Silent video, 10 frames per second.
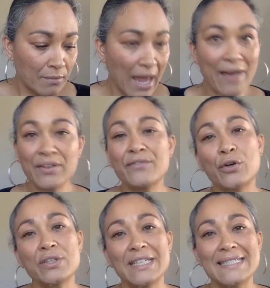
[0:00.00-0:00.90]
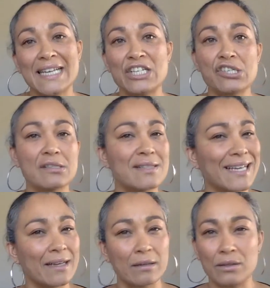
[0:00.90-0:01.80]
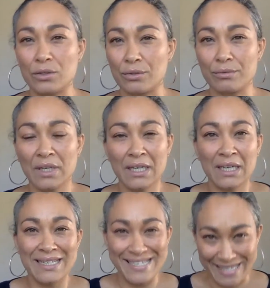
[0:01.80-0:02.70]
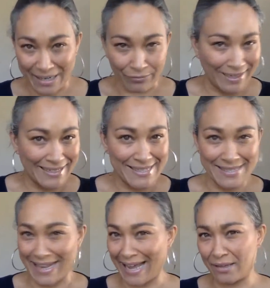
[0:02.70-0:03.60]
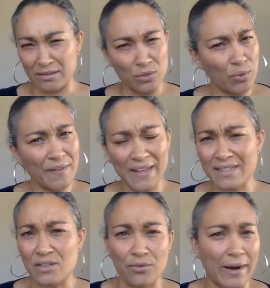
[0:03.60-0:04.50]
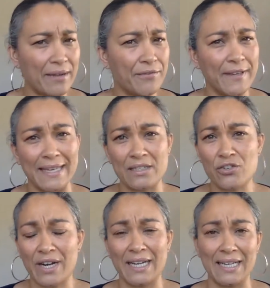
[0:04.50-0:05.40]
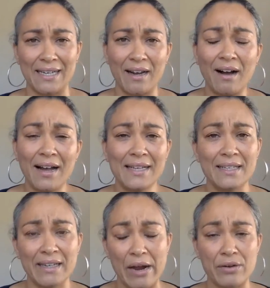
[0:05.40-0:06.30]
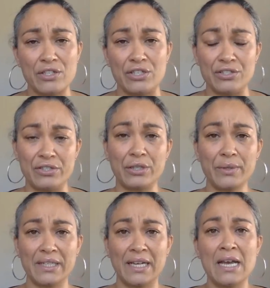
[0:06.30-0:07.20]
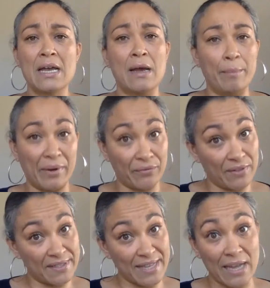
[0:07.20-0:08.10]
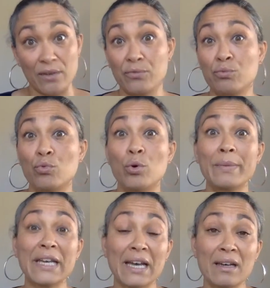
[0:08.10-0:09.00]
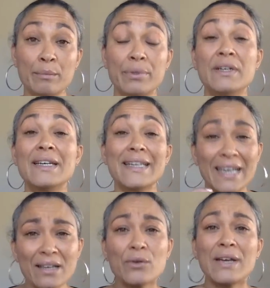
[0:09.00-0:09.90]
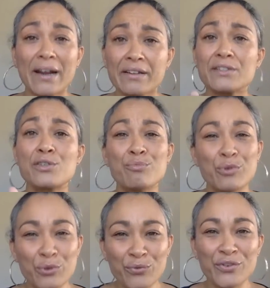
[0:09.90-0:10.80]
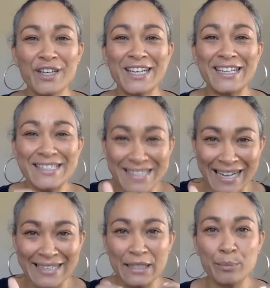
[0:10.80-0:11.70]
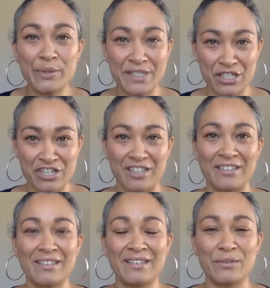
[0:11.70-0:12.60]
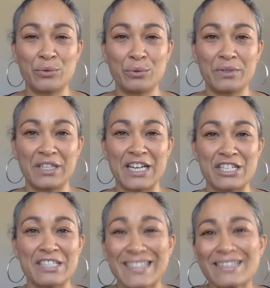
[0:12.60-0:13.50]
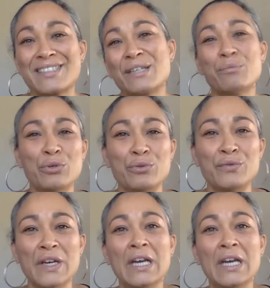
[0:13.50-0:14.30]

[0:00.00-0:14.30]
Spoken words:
having vocalizations like, running scales, all of that is great for ear training, and I highly encourage you to do it. But for the sake of warming up, get your larynx to move in exactly the position or coordination that it's going to move